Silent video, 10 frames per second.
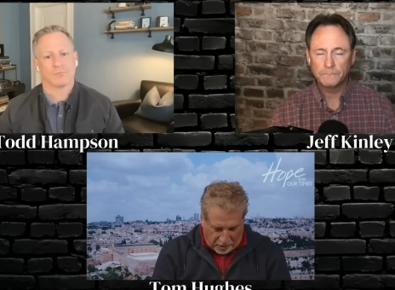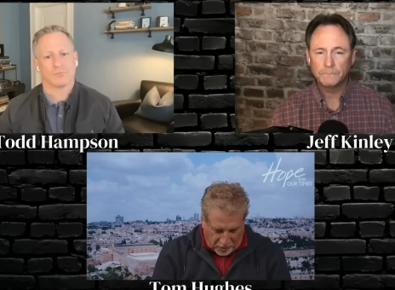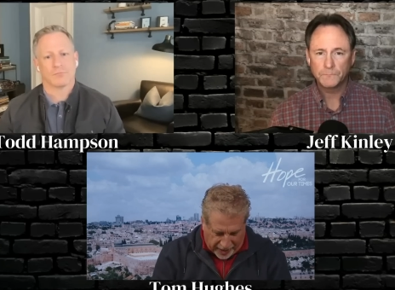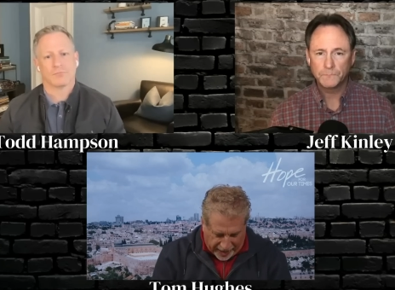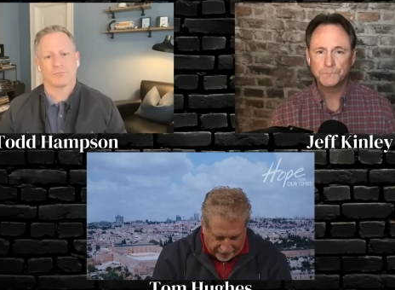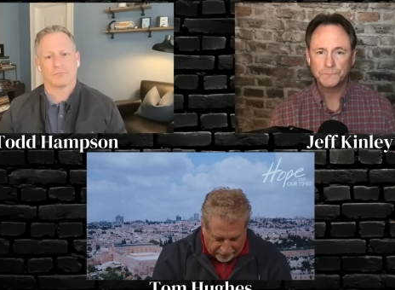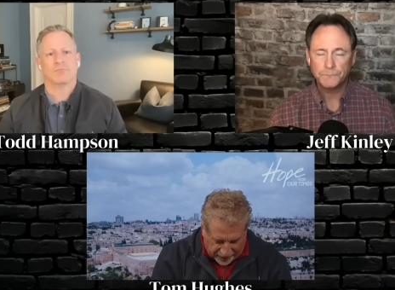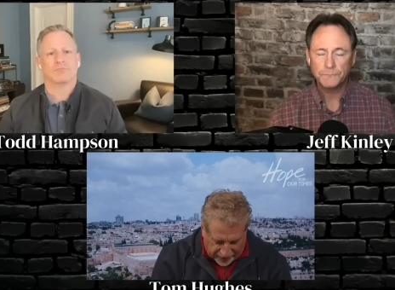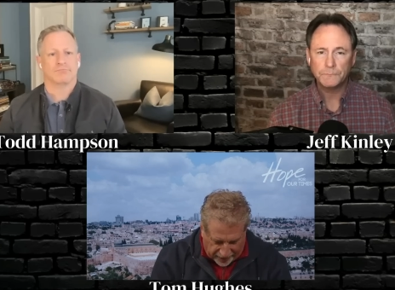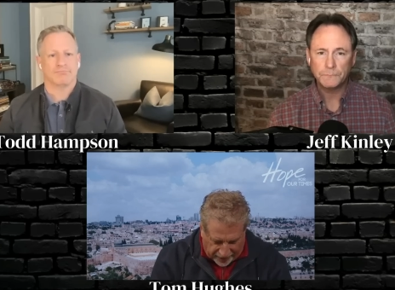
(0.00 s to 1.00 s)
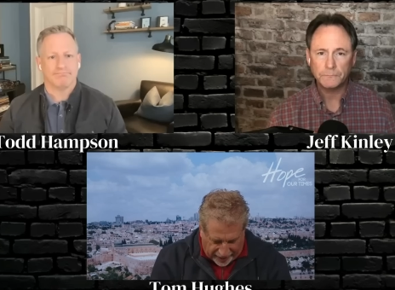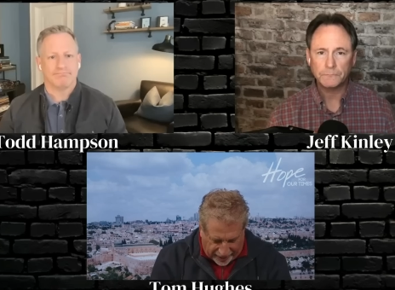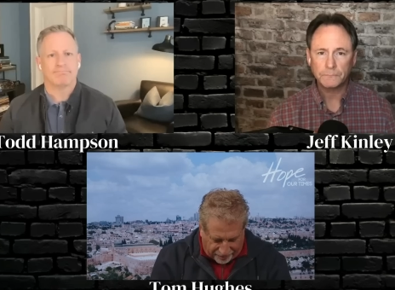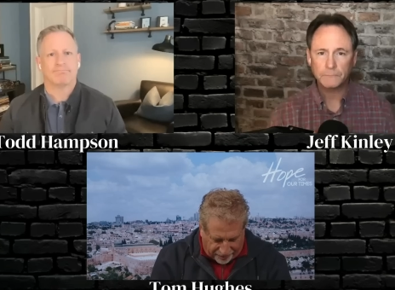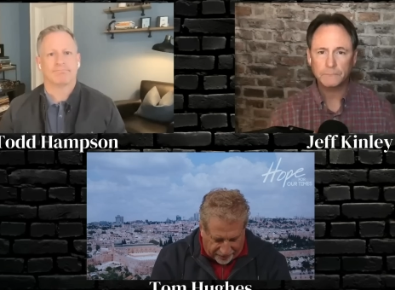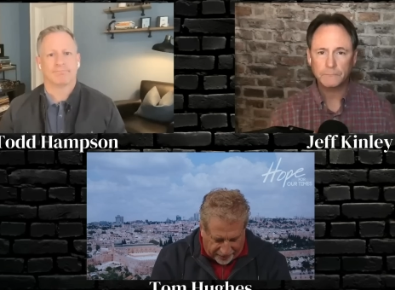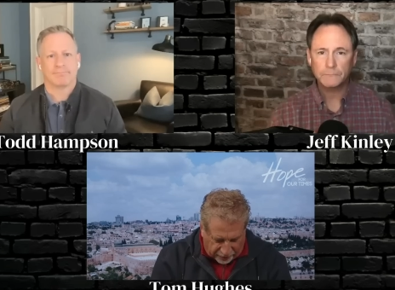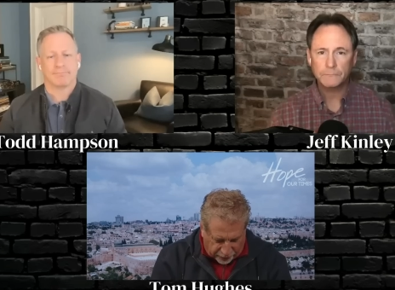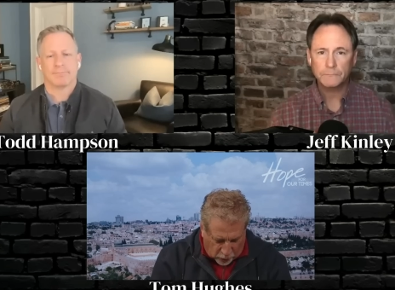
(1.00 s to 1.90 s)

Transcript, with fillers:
Speaker 1: Okay. Mm-hmm. Uh, here's a